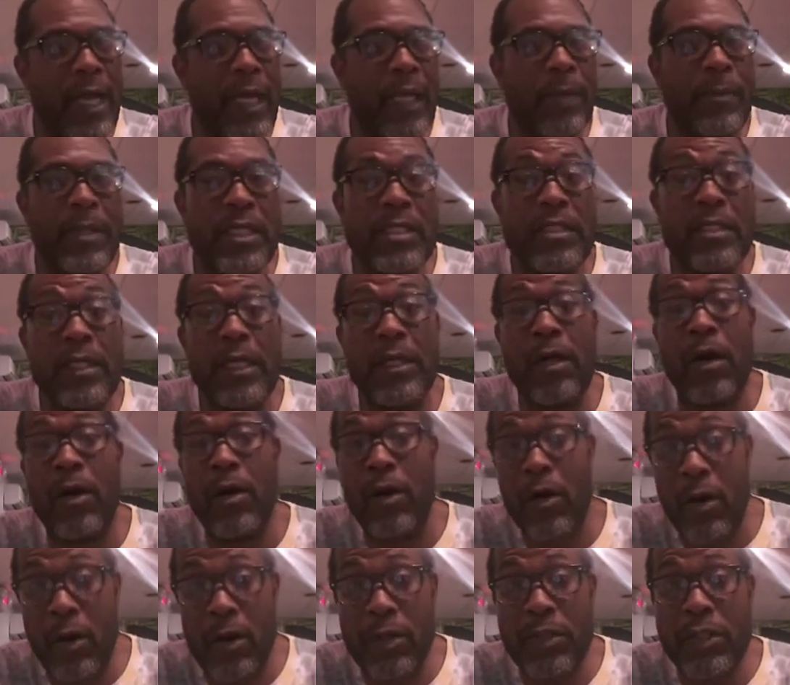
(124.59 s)
elements that
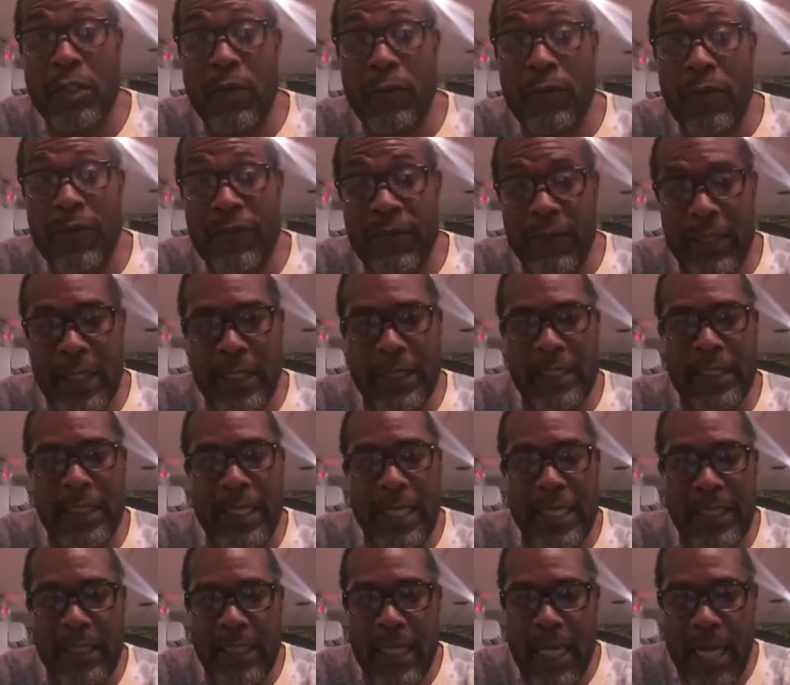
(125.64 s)
are also reflected
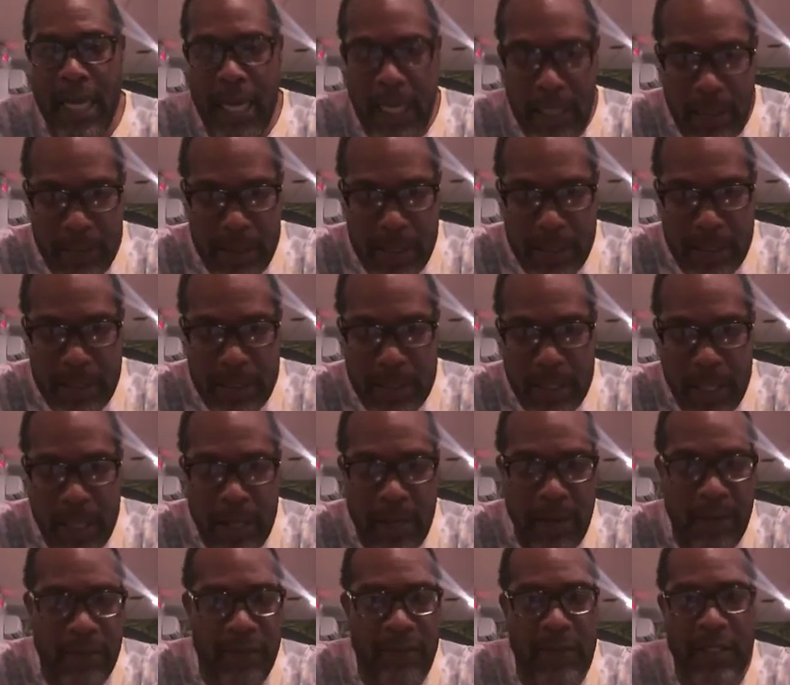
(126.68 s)
in the elements
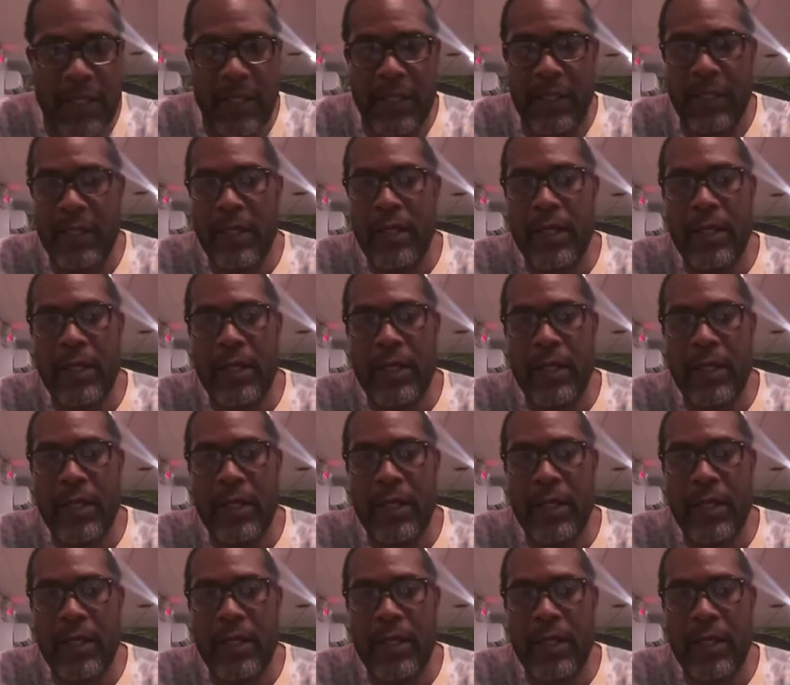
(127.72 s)
of the